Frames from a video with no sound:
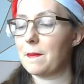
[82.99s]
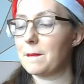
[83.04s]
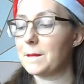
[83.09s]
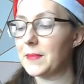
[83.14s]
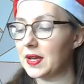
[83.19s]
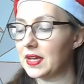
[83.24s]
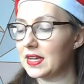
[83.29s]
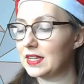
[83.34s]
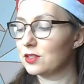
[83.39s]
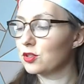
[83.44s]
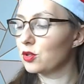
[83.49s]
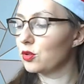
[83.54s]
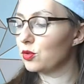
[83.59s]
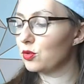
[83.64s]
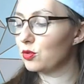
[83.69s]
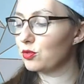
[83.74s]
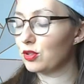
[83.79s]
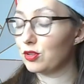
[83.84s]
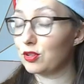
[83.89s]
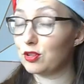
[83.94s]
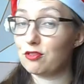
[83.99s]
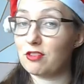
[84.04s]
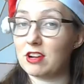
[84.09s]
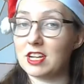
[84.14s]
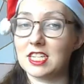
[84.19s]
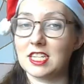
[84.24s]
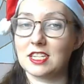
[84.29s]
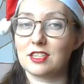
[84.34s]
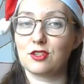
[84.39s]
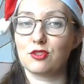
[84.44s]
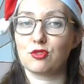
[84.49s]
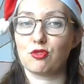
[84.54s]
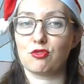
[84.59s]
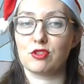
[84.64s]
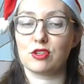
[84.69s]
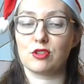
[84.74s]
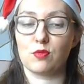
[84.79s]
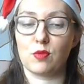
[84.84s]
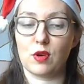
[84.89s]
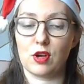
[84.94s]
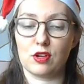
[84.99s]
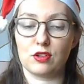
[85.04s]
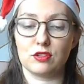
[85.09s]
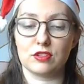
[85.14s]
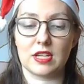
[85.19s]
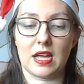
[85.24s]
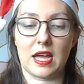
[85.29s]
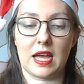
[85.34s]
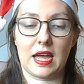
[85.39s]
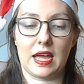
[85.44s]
But it's called The Greatest Store in the World.